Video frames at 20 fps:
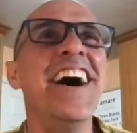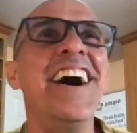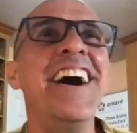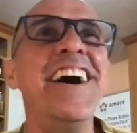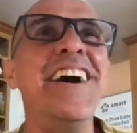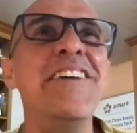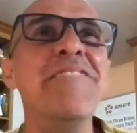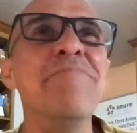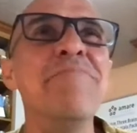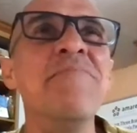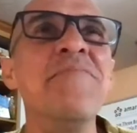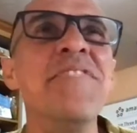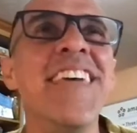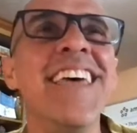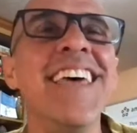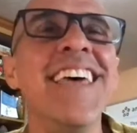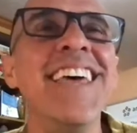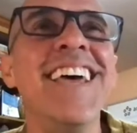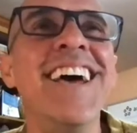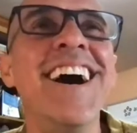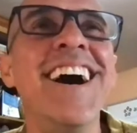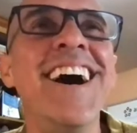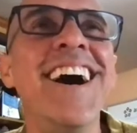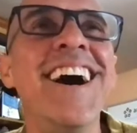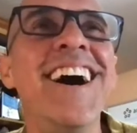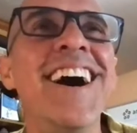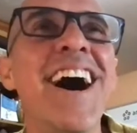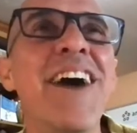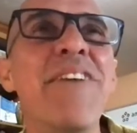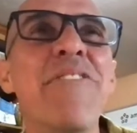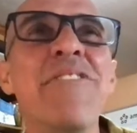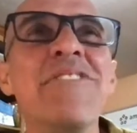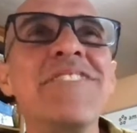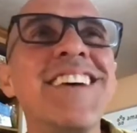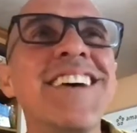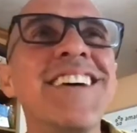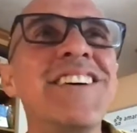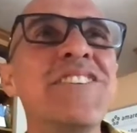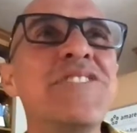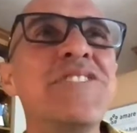um, uh, I won't
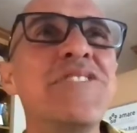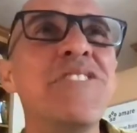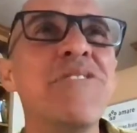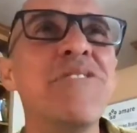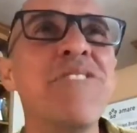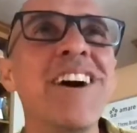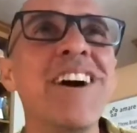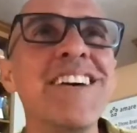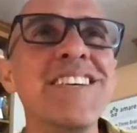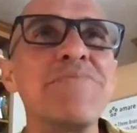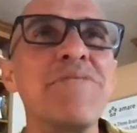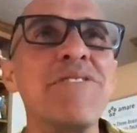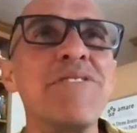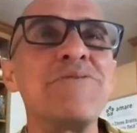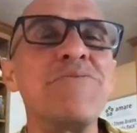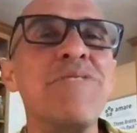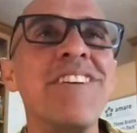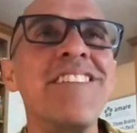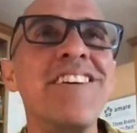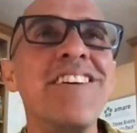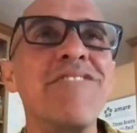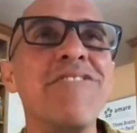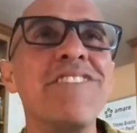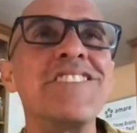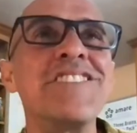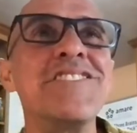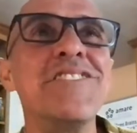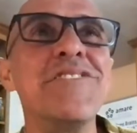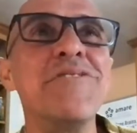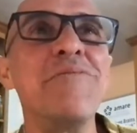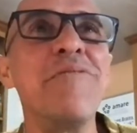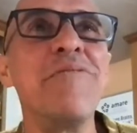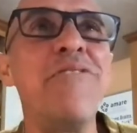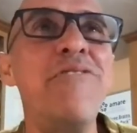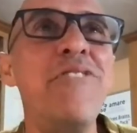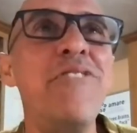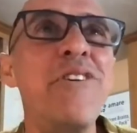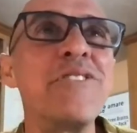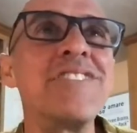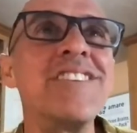tell you who it was, but it was one of the original
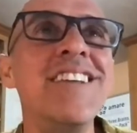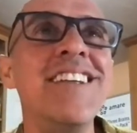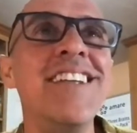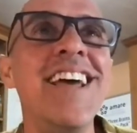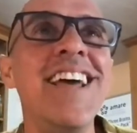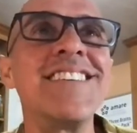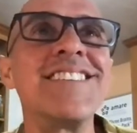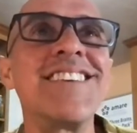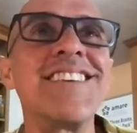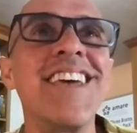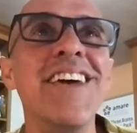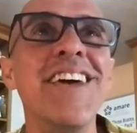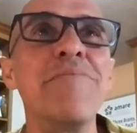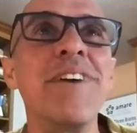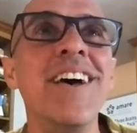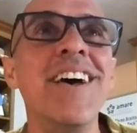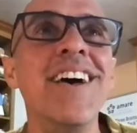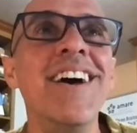folks in Netscape.